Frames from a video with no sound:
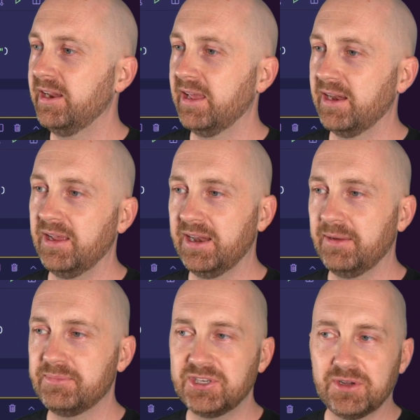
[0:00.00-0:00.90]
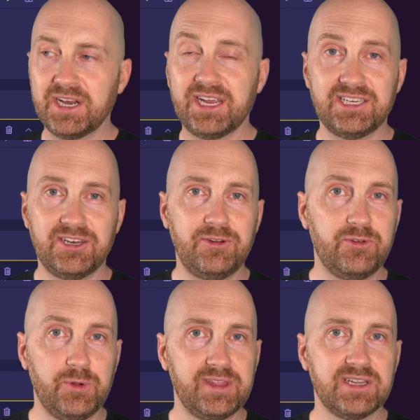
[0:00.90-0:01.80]
And, and I'm still gonna continue
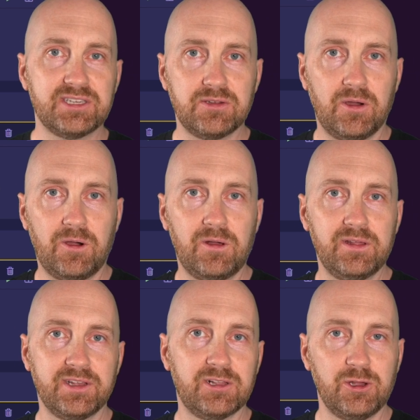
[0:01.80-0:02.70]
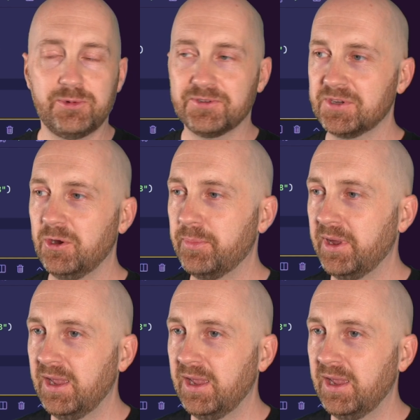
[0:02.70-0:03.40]
doing this all in the global scope,